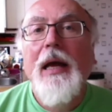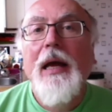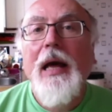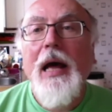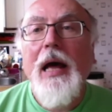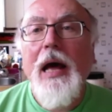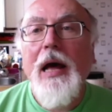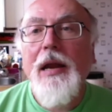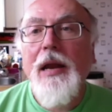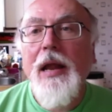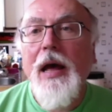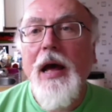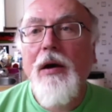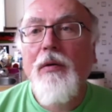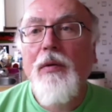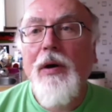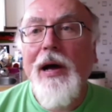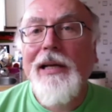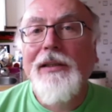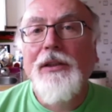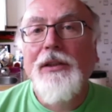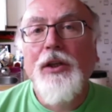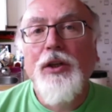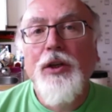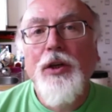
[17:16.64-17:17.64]
and now
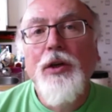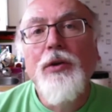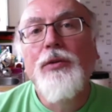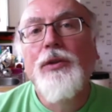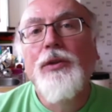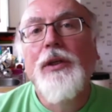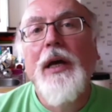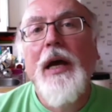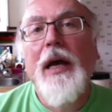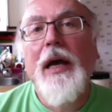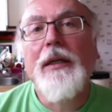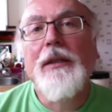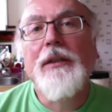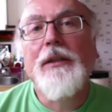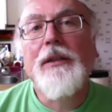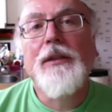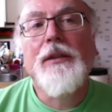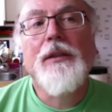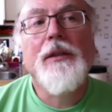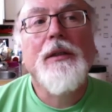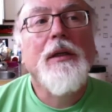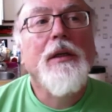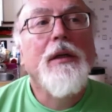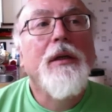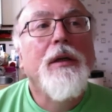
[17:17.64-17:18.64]
as a use
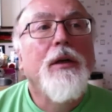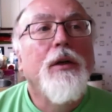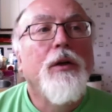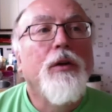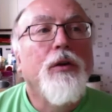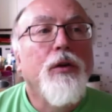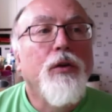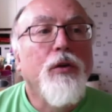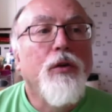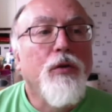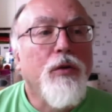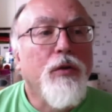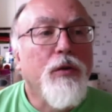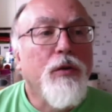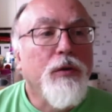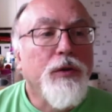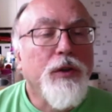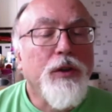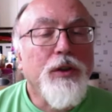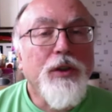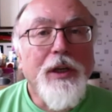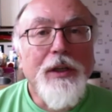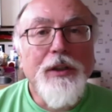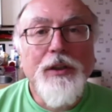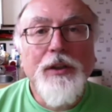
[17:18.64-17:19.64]
case, you're
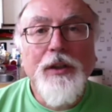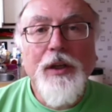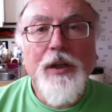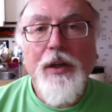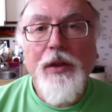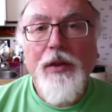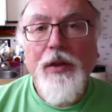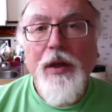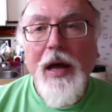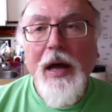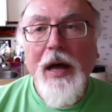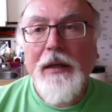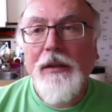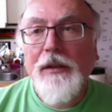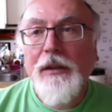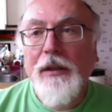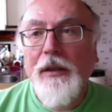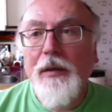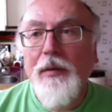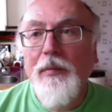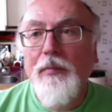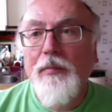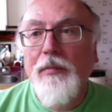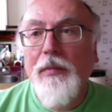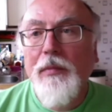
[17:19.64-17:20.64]
suggesting that
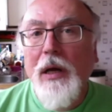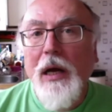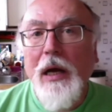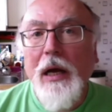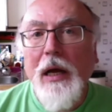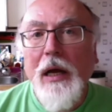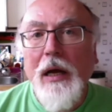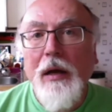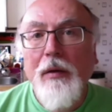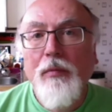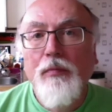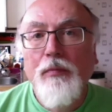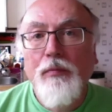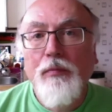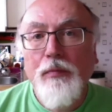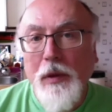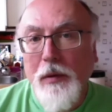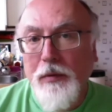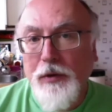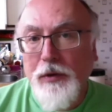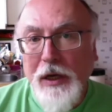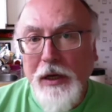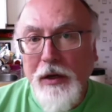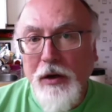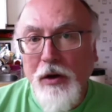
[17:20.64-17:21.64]
the
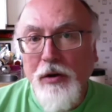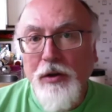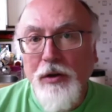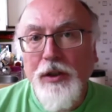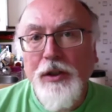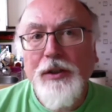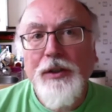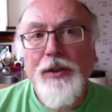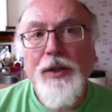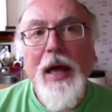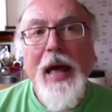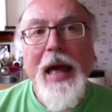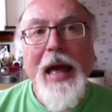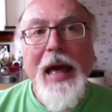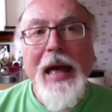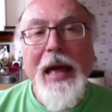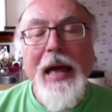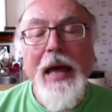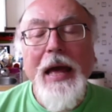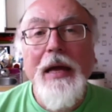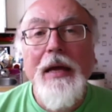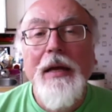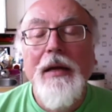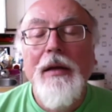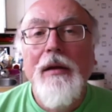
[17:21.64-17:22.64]
technology is
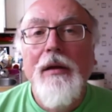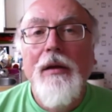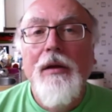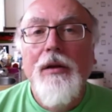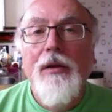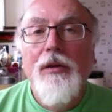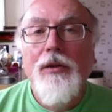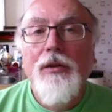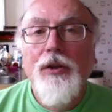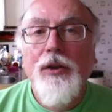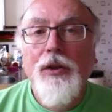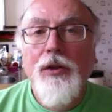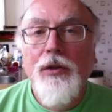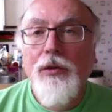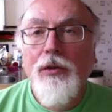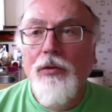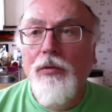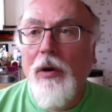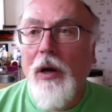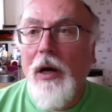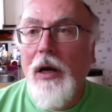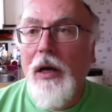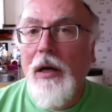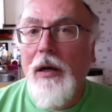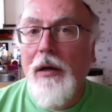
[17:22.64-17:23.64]
there
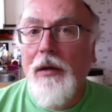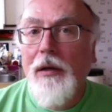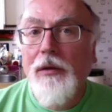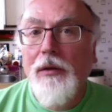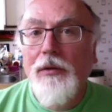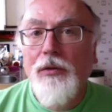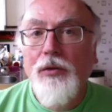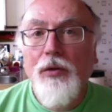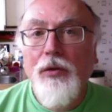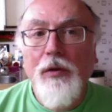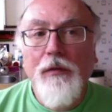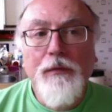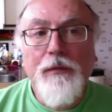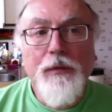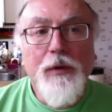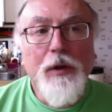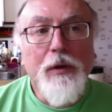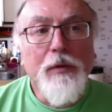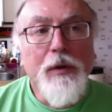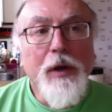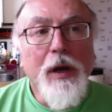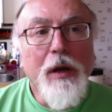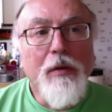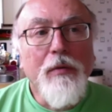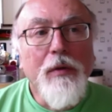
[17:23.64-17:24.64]
to sort of do,
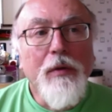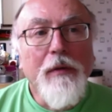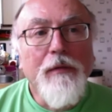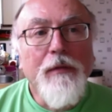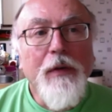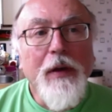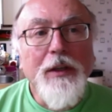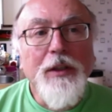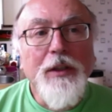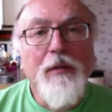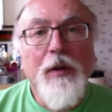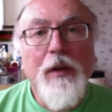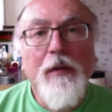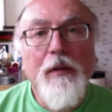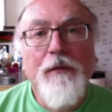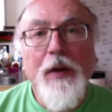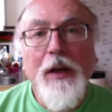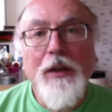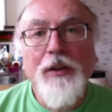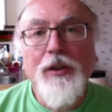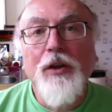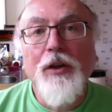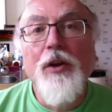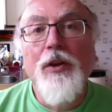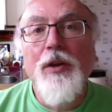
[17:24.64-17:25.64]
effectively
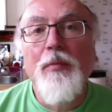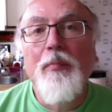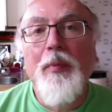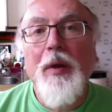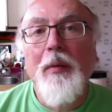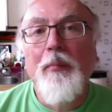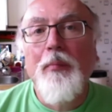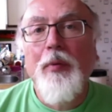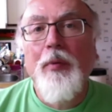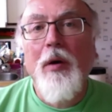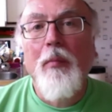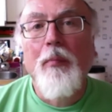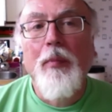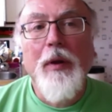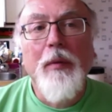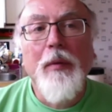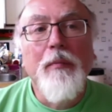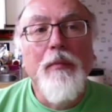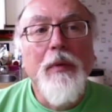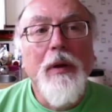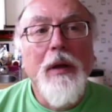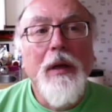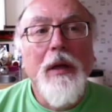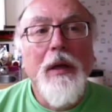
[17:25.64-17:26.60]
fix another big problem,